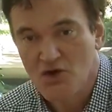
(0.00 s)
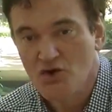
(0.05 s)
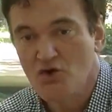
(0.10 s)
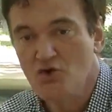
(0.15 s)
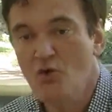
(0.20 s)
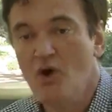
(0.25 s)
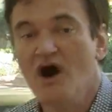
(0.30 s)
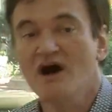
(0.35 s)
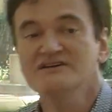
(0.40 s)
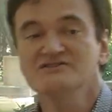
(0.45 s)

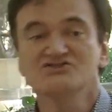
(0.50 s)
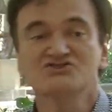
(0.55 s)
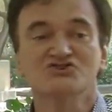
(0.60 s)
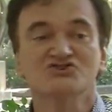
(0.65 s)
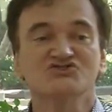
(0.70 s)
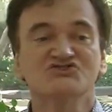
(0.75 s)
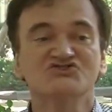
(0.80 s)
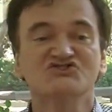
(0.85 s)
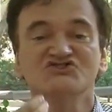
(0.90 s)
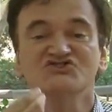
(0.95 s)
who
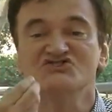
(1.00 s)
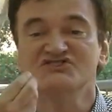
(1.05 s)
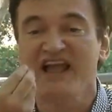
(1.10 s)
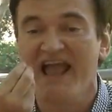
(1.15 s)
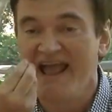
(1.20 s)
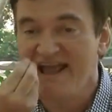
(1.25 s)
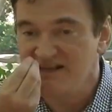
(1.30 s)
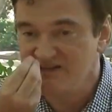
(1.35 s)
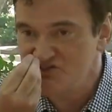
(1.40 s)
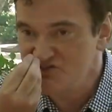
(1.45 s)

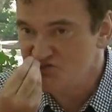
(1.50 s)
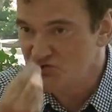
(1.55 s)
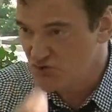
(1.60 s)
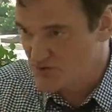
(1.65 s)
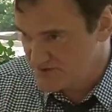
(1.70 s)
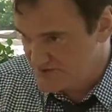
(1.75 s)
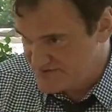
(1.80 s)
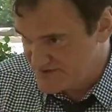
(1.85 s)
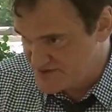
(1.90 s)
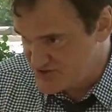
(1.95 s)
understand
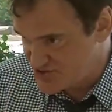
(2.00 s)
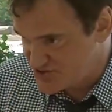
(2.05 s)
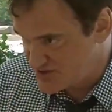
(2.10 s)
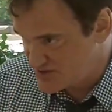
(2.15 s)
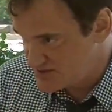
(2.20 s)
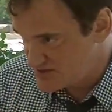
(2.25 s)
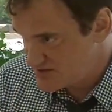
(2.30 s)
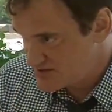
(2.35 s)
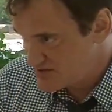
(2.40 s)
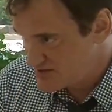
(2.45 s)
your vision.